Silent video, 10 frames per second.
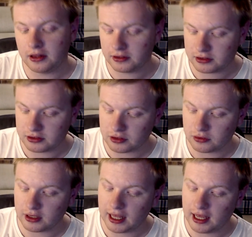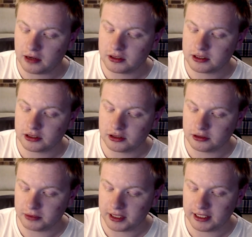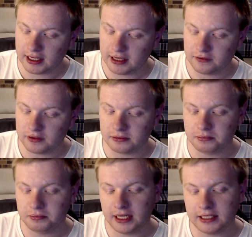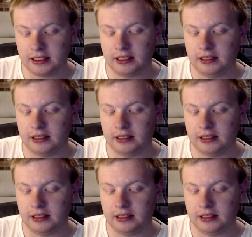to allow it to be even better.